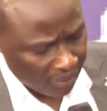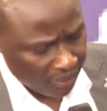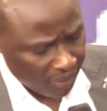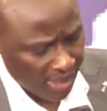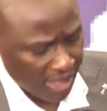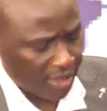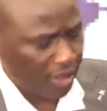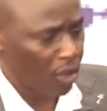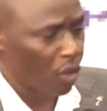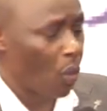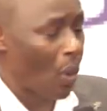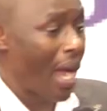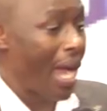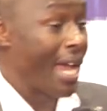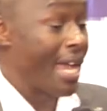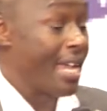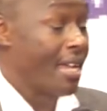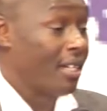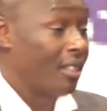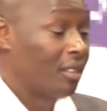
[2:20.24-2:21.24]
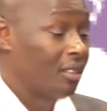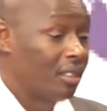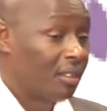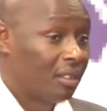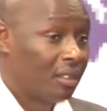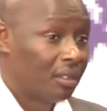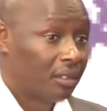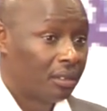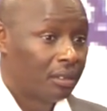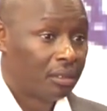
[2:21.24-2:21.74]
The reason why
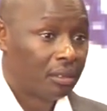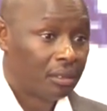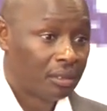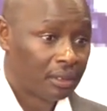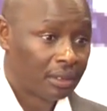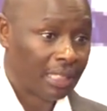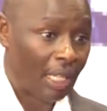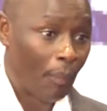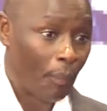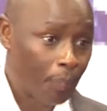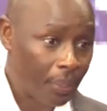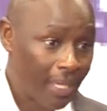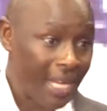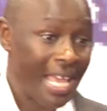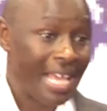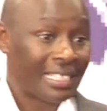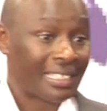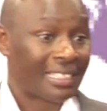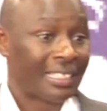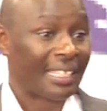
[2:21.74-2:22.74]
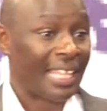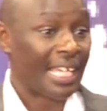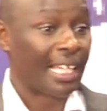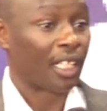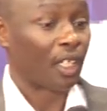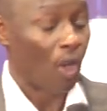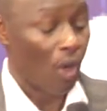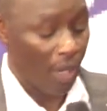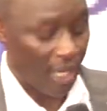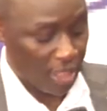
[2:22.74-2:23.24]
some prayers
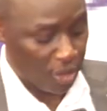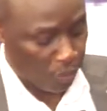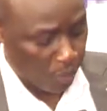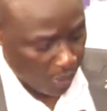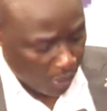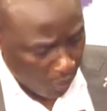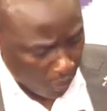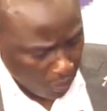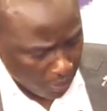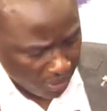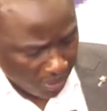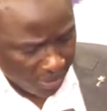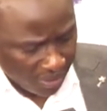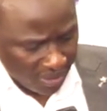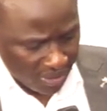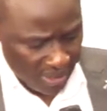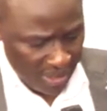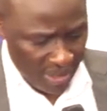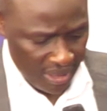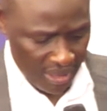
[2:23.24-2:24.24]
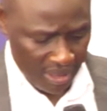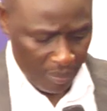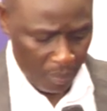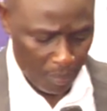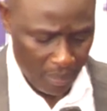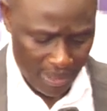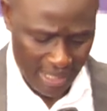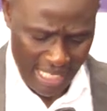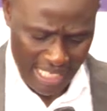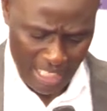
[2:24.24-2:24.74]
take longer is because
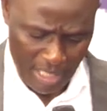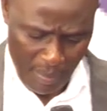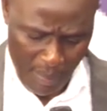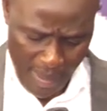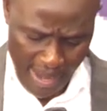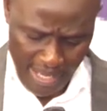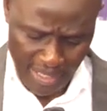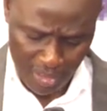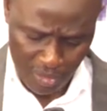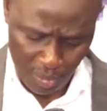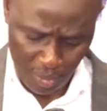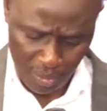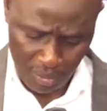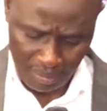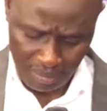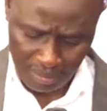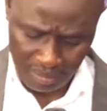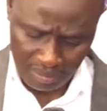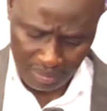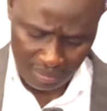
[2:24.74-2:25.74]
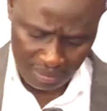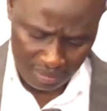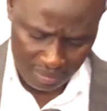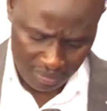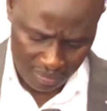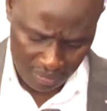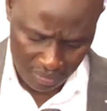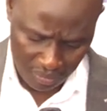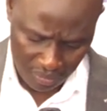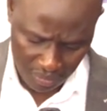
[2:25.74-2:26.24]
prayer depends on,
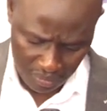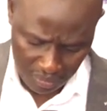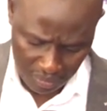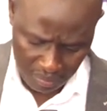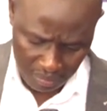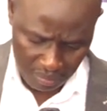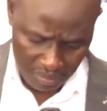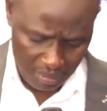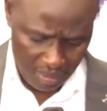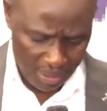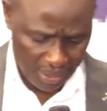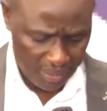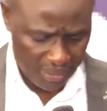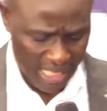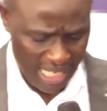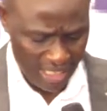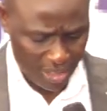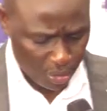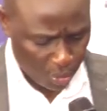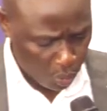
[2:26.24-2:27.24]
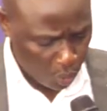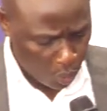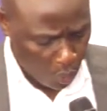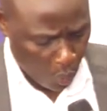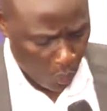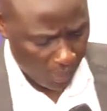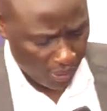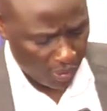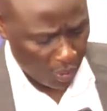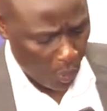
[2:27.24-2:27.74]
it has to
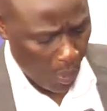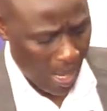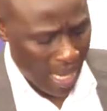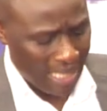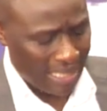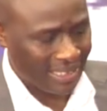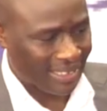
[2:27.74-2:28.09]
do with your